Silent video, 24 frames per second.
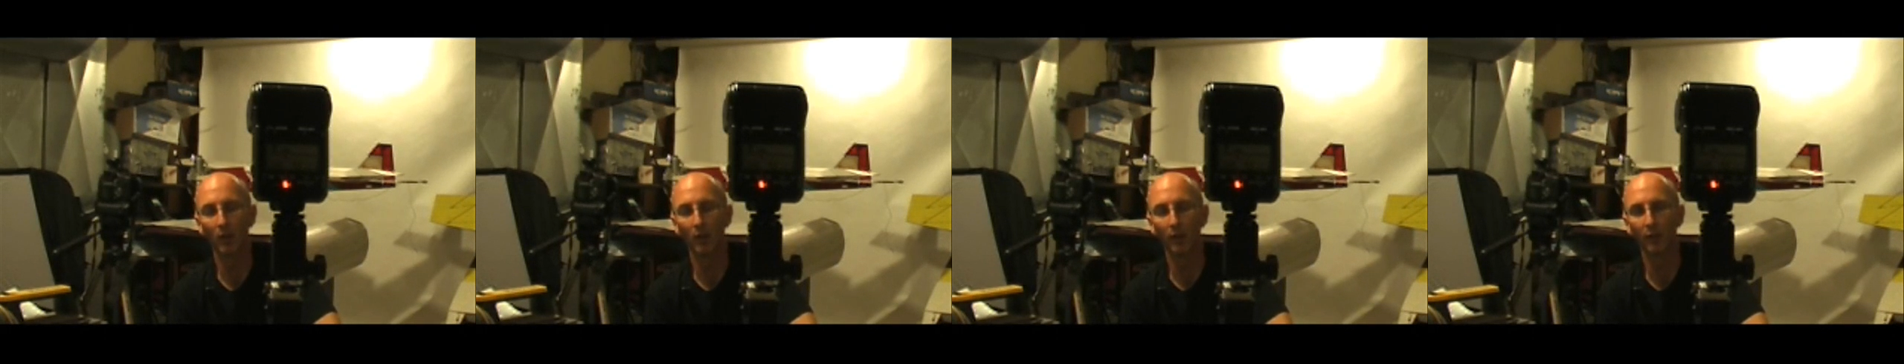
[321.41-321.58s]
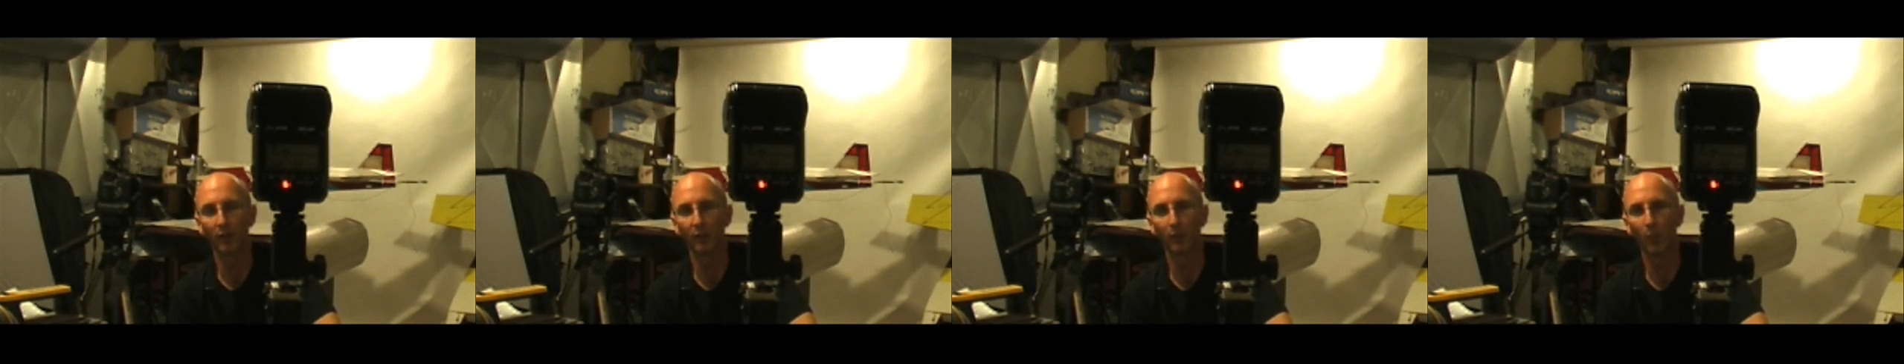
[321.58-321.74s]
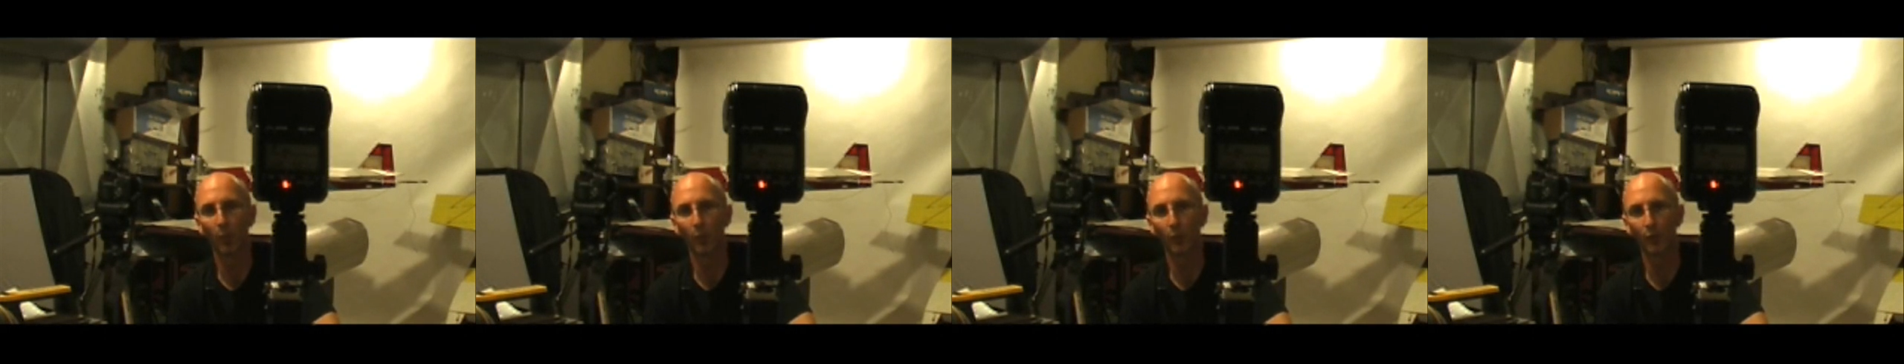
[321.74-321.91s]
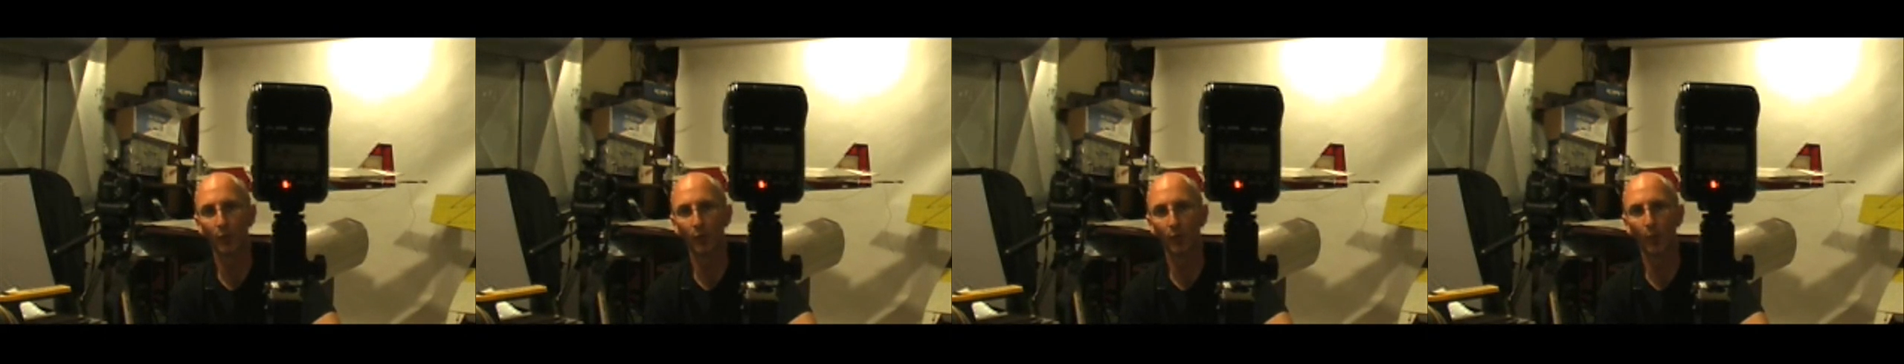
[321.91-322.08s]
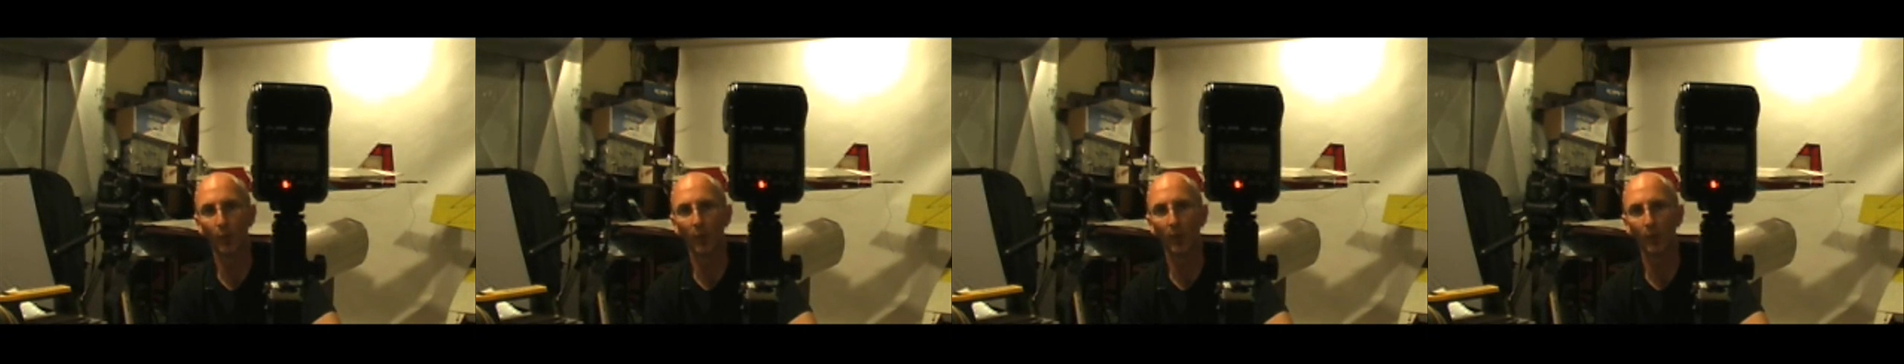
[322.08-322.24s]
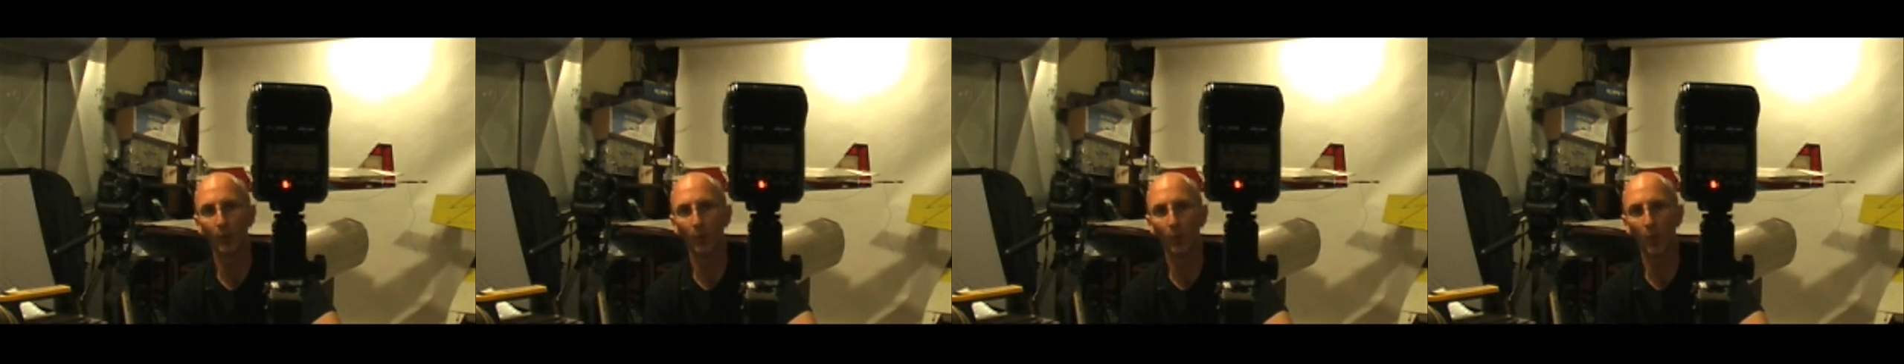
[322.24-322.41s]
exposure the
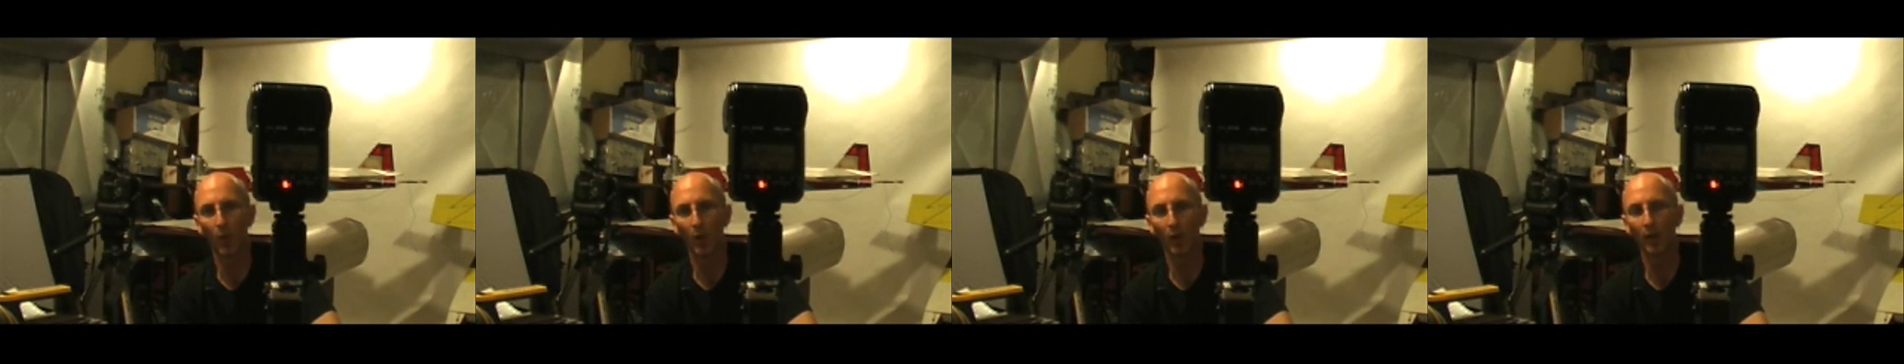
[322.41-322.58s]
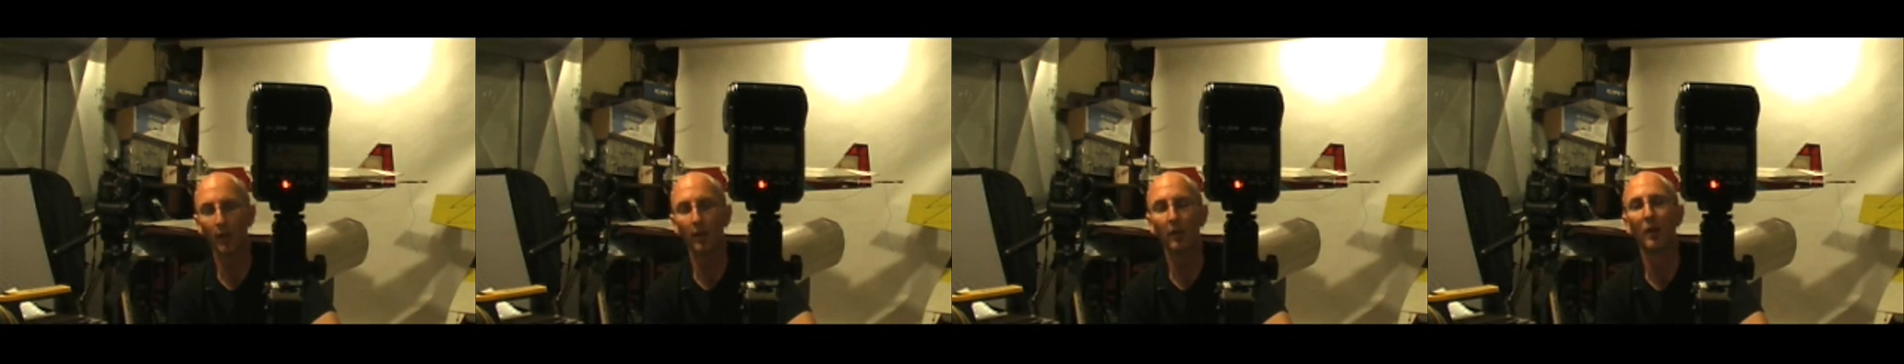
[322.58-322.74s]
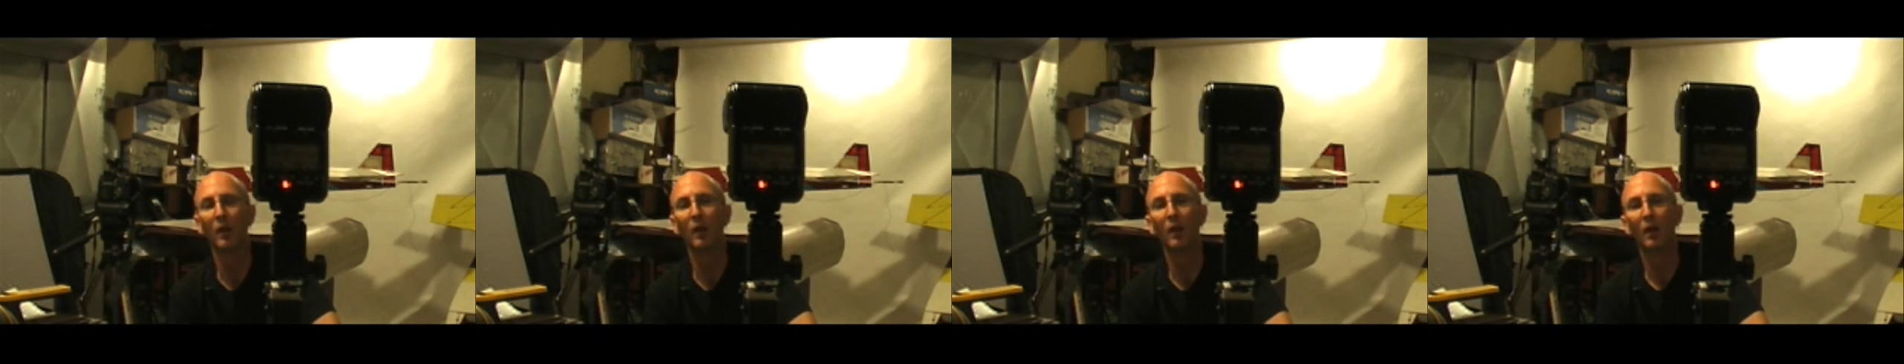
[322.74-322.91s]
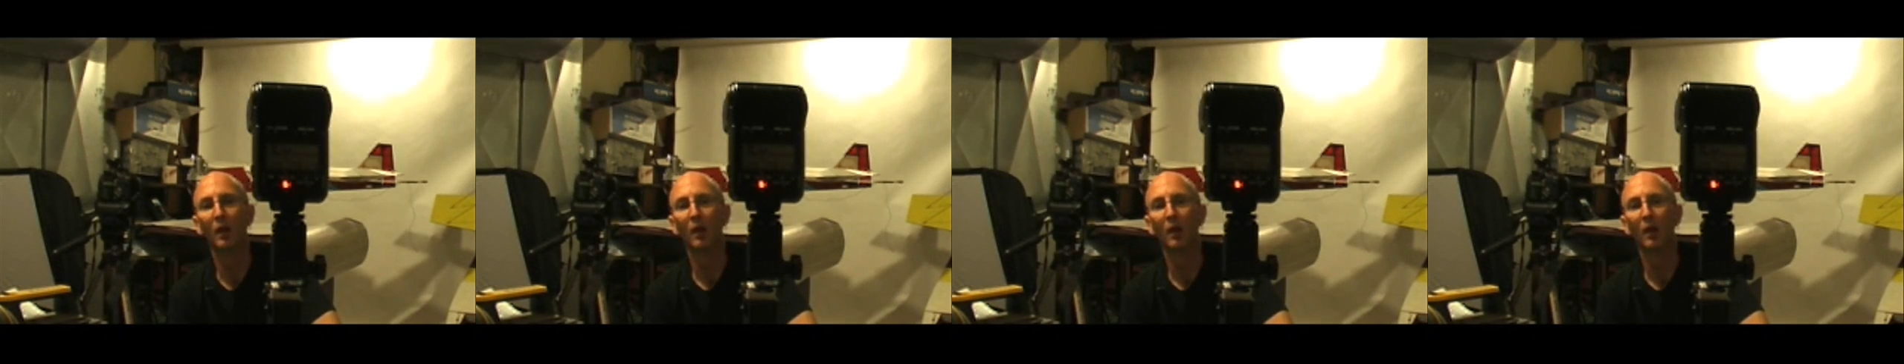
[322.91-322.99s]
way we want it.